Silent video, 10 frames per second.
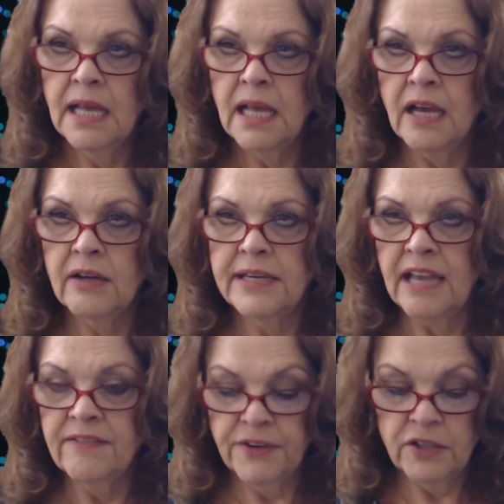Okay,
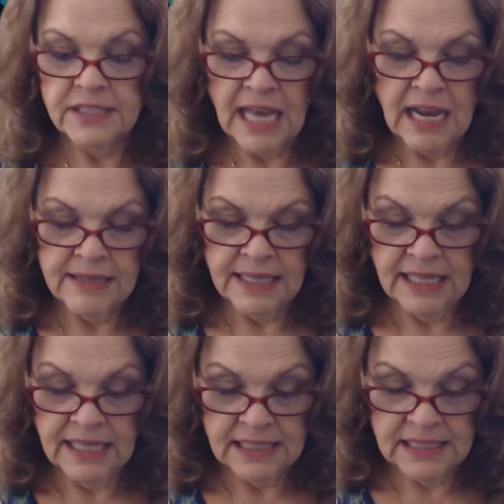first card
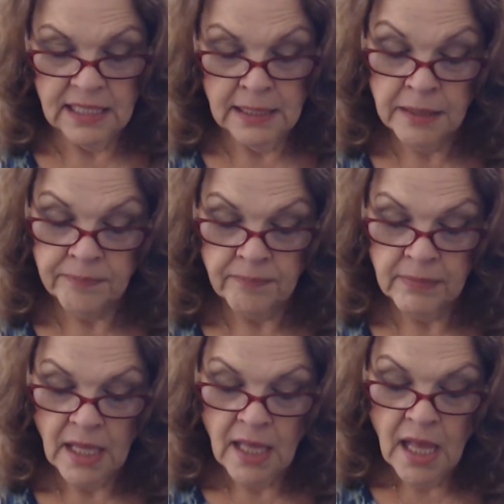is,
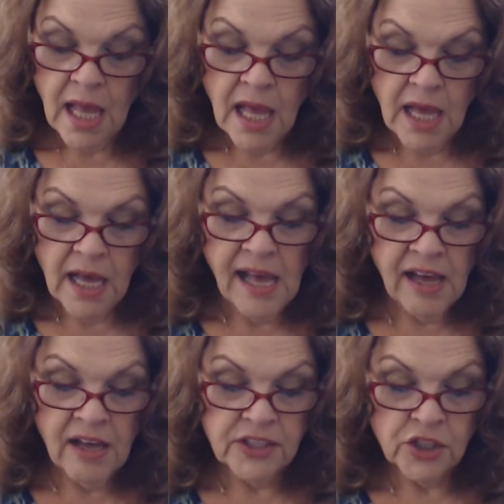
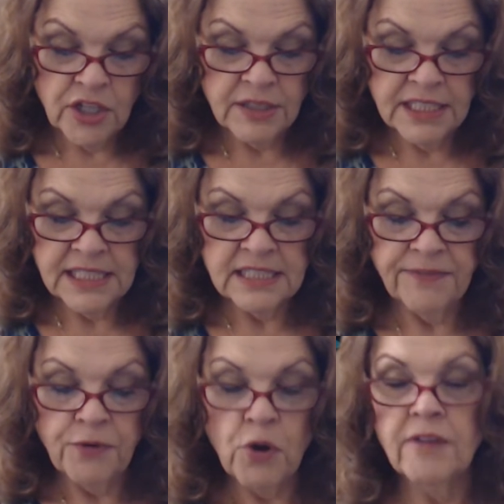oh, you know, this is the
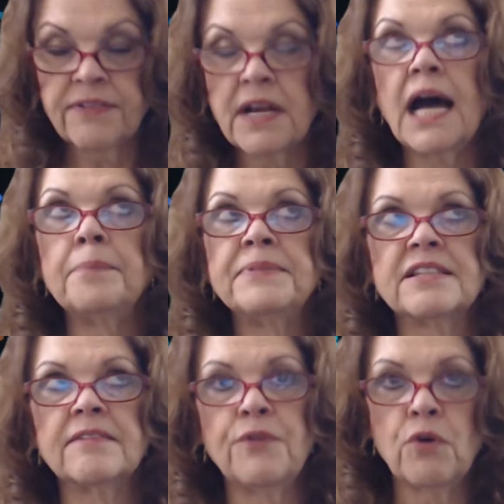Four of Cups.
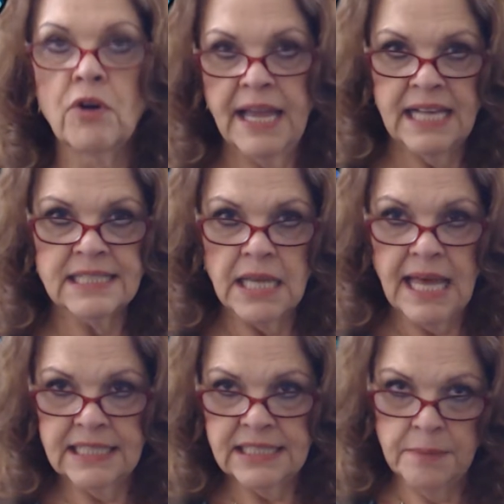The Four has a
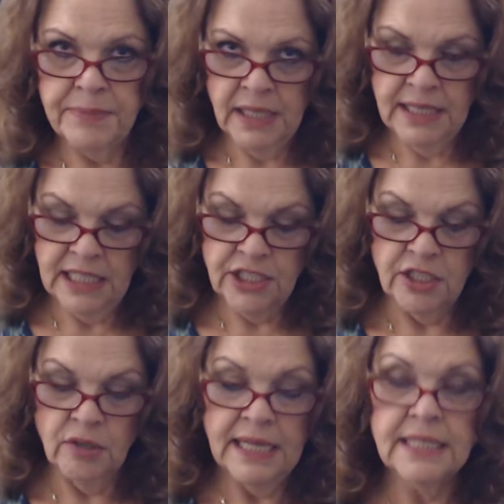lot of stability
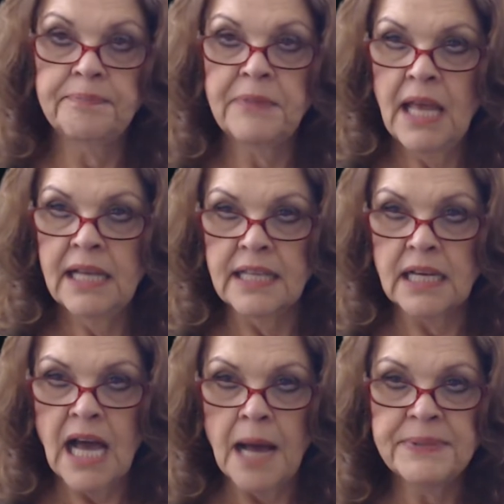to it. The
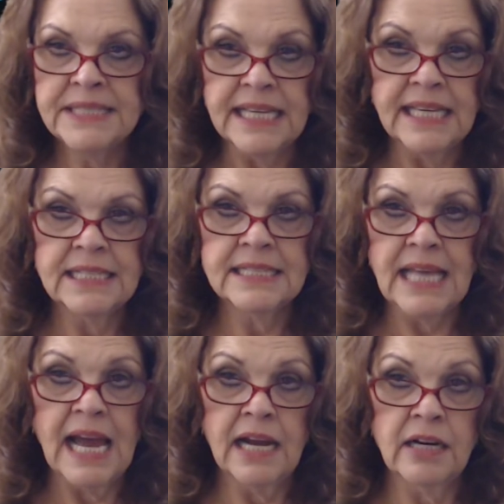Cups is
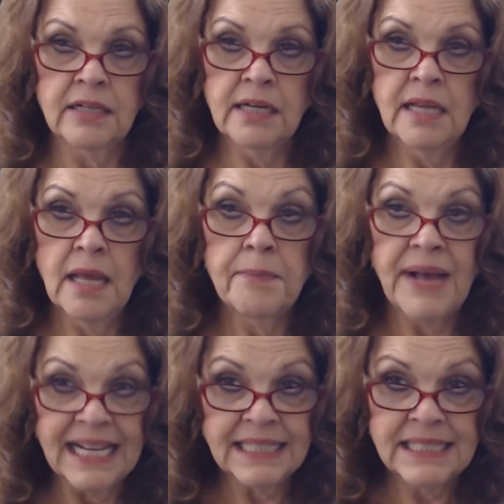our
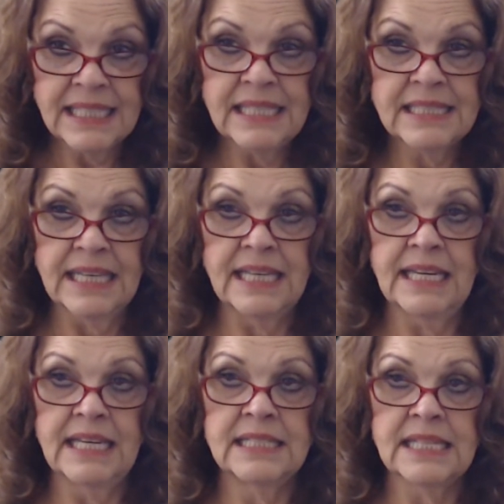Pisces. It
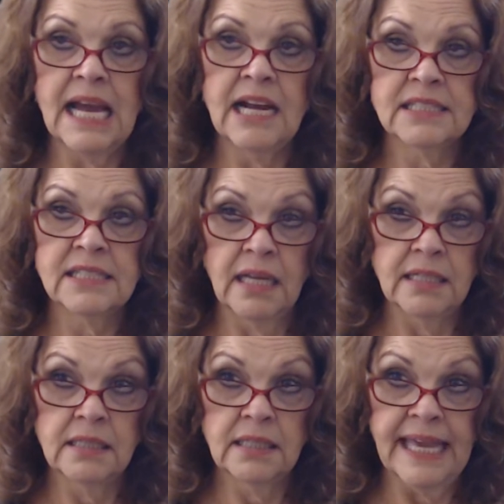is our
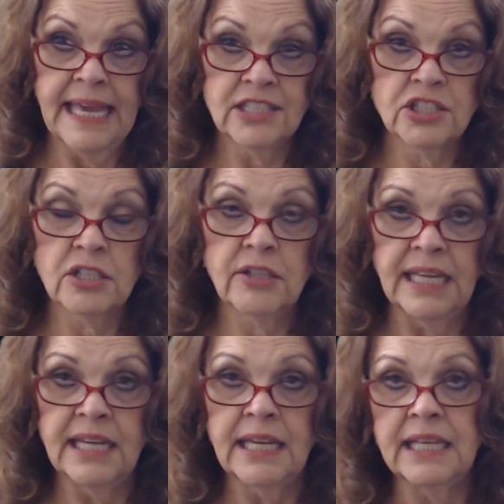Cancer.
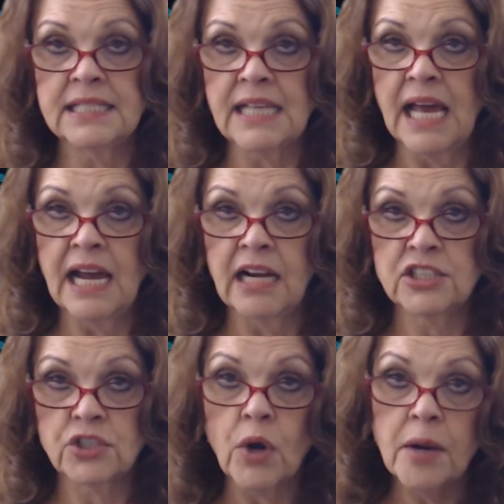It is our
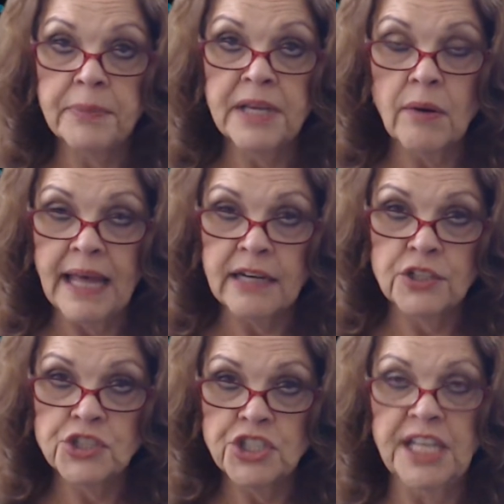Scorpio
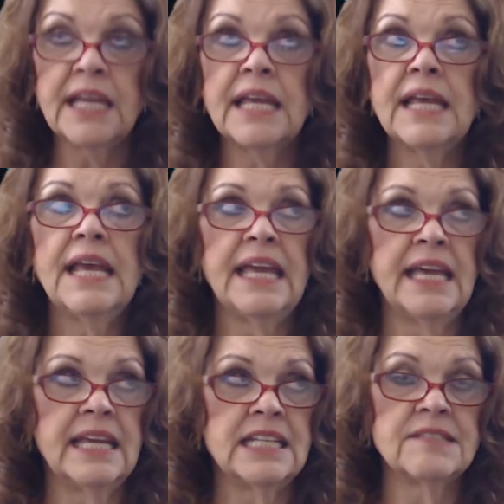energy.
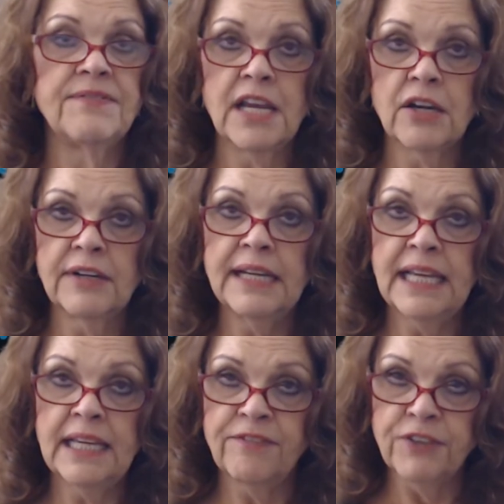It is
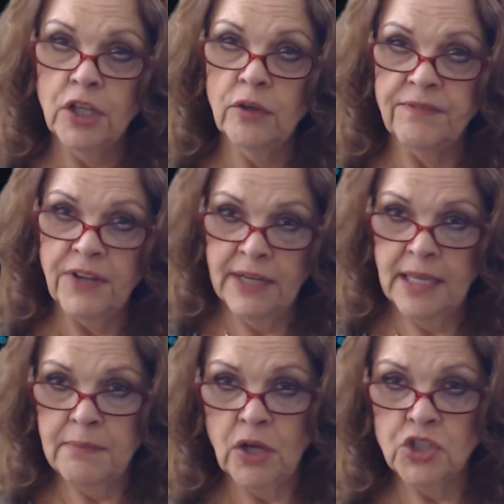very fluid, very
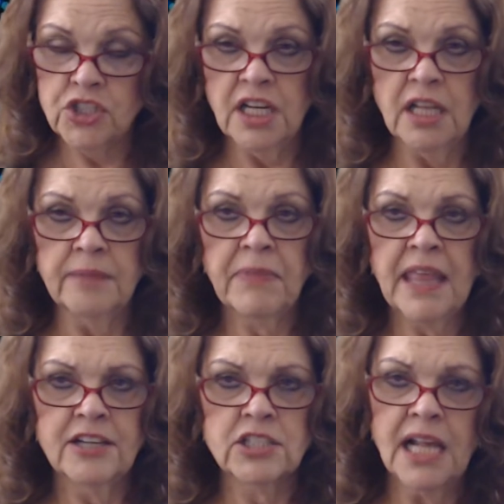emotional.
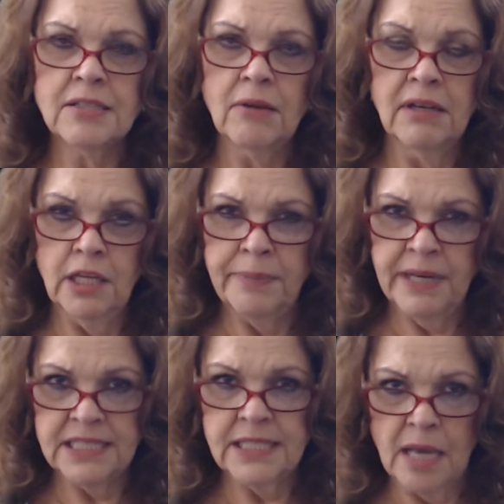There's also a little bit
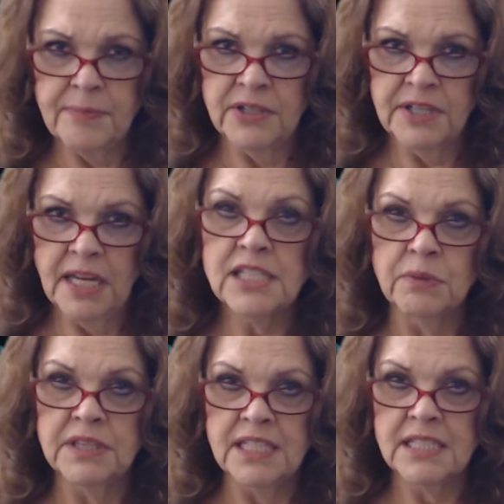of stubbornness
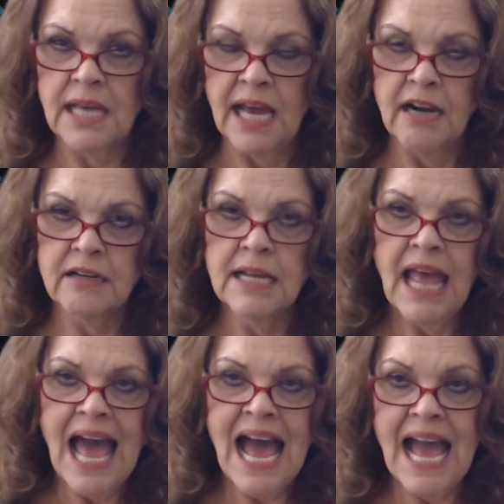with this card.
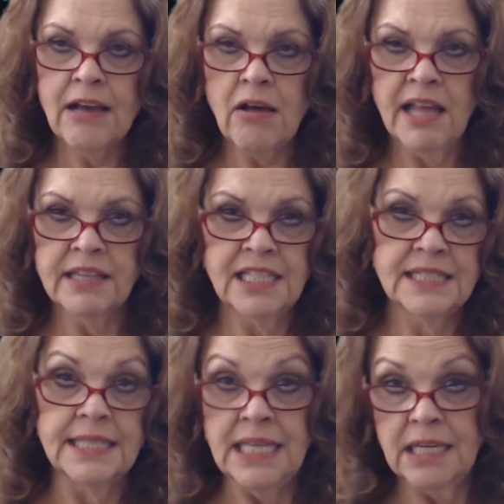I call this
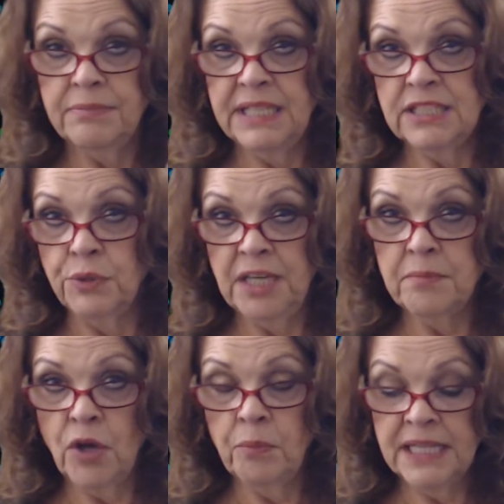the in-between
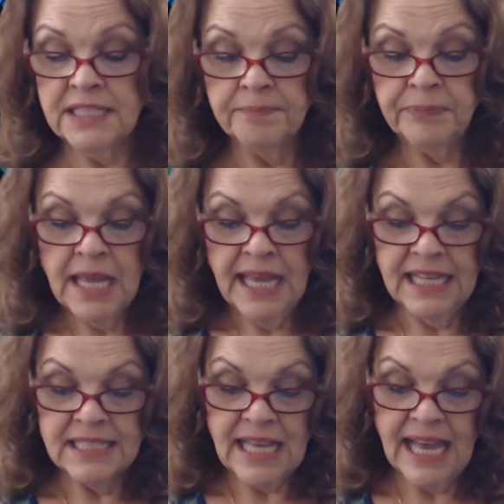moments.
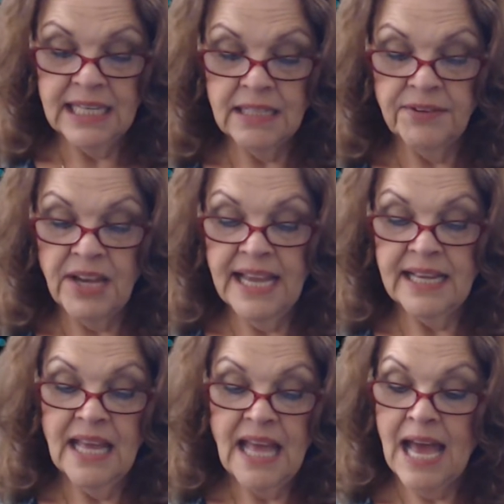It's kind of
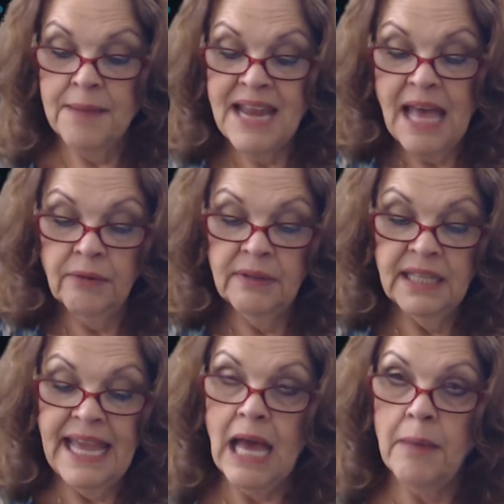like, I'm not really
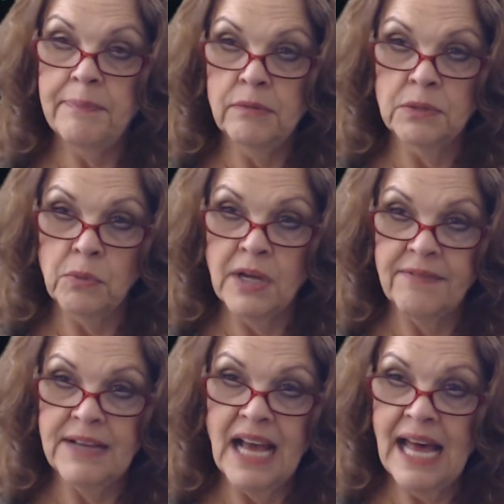happy with what
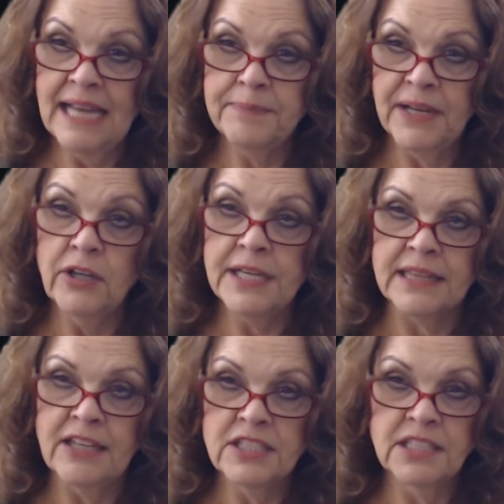I've got, but look at,
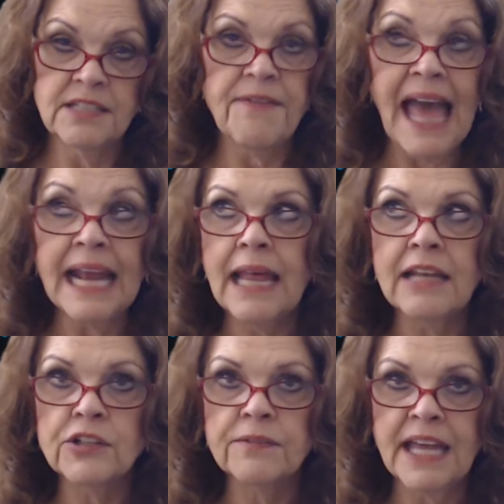there's a divine
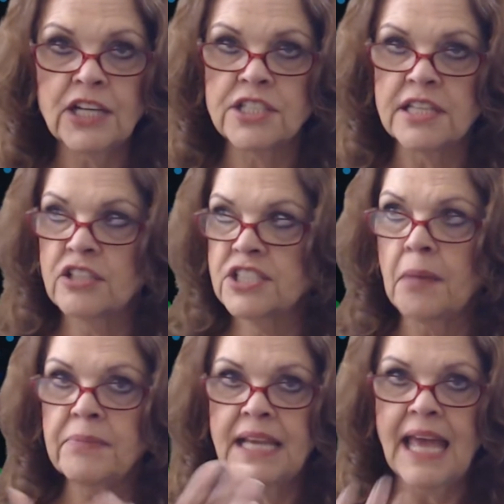intervention. There's
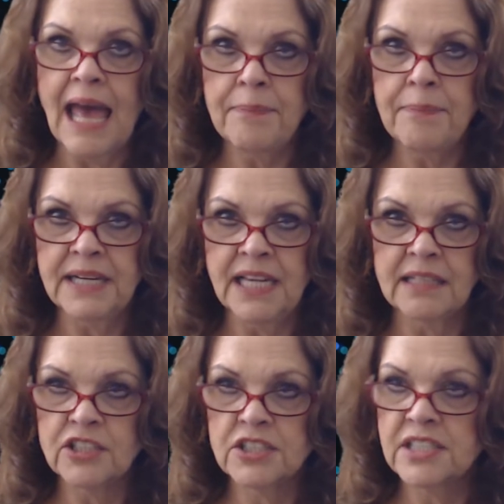something happening.
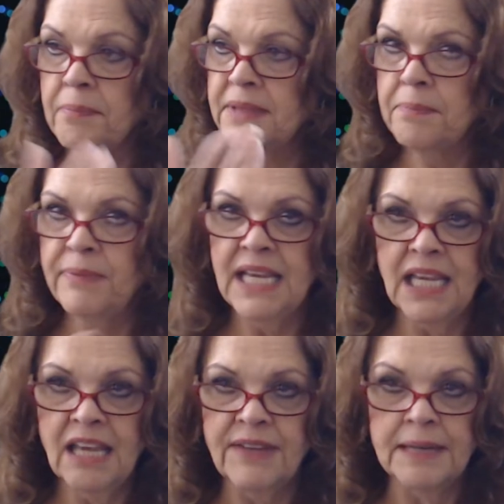There's something being
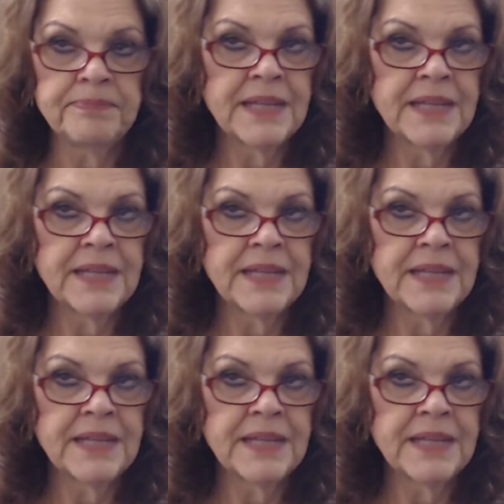given.